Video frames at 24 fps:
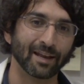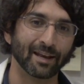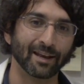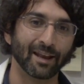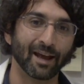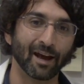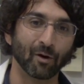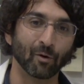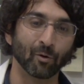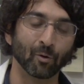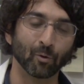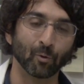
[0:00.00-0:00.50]

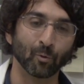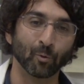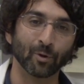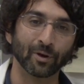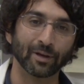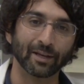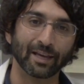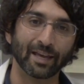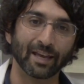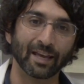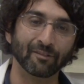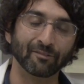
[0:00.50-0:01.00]
Now,
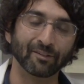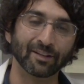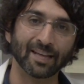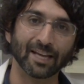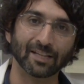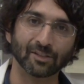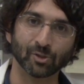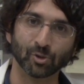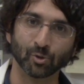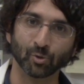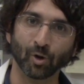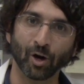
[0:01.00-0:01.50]
if it
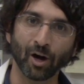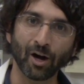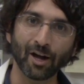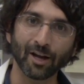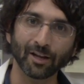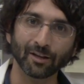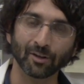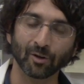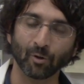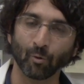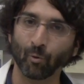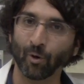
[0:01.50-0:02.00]
gets too
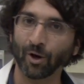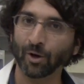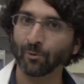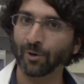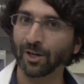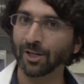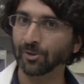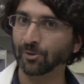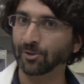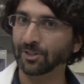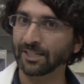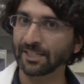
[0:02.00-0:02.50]
hot, one
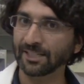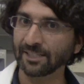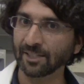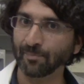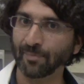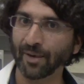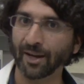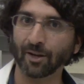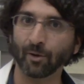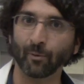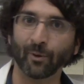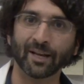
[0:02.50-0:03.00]
way to
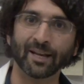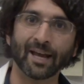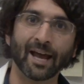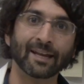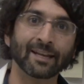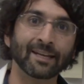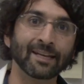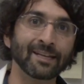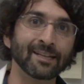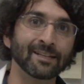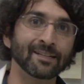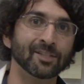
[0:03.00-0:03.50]
dissipate away that
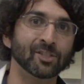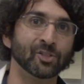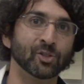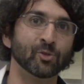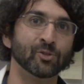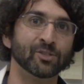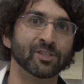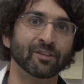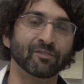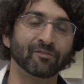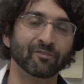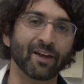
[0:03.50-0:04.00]
heat is
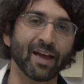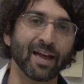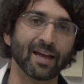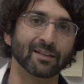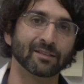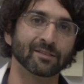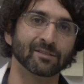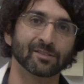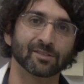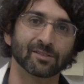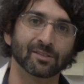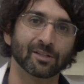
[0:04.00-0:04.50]
using
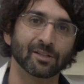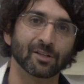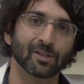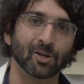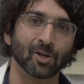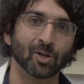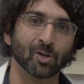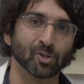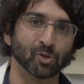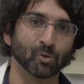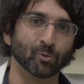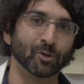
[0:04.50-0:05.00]
fans.
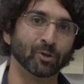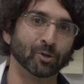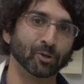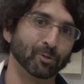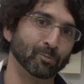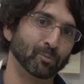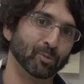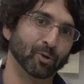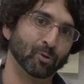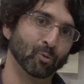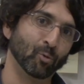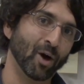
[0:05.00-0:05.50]
So we
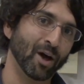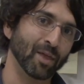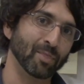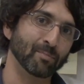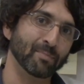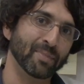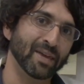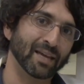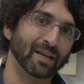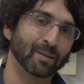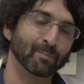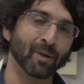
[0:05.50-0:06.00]
could put one
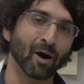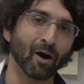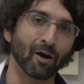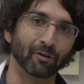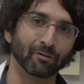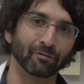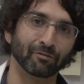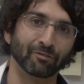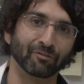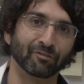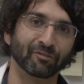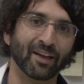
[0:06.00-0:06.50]
big
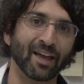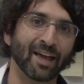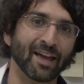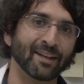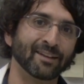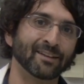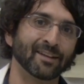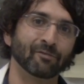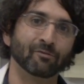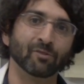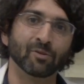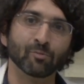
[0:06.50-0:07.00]
powerful
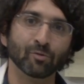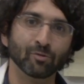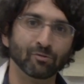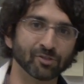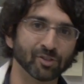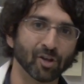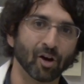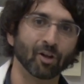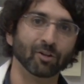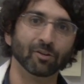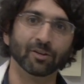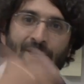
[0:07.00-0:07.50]
fan that removes
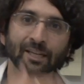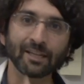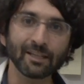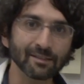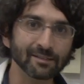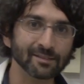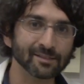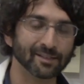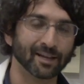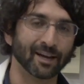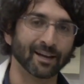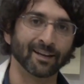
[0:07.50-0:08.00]
all the
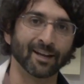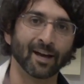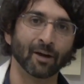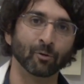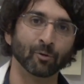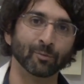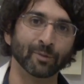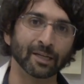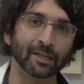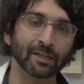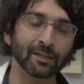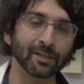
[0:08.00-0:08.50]
heat, and that
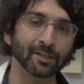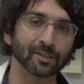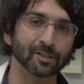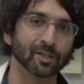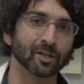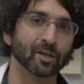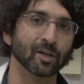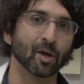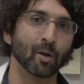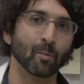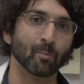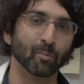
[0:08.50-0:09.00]
would be good.
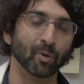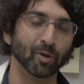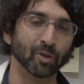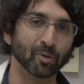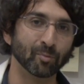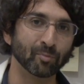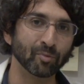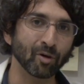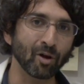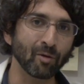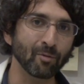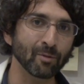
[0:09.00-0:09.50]
But the
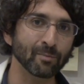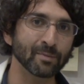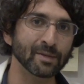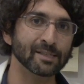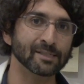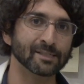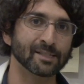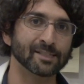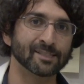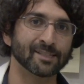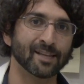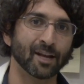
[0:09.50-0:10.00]
problem
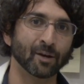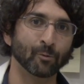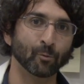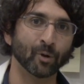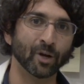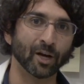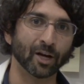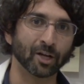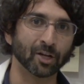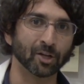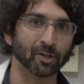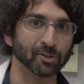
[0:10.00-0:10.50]
is that
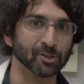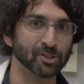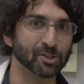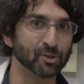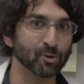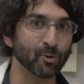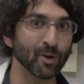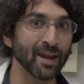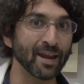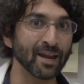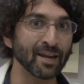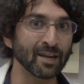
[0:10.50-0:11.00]
we are
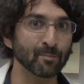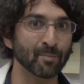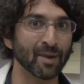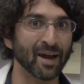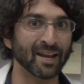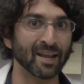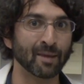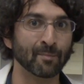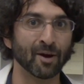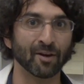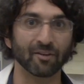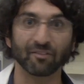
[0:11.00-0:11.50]
constrained by
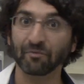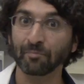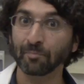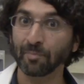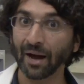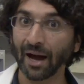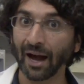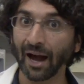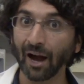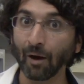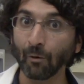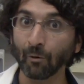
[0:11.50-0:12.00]
the amount of
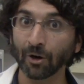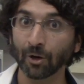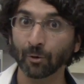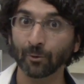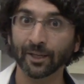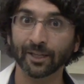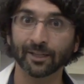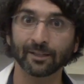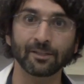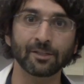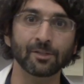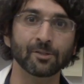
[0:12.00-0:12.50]
power we
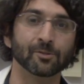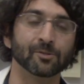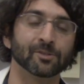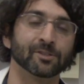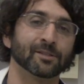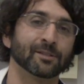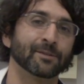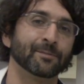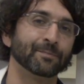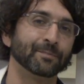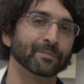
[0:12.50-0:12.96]
can use.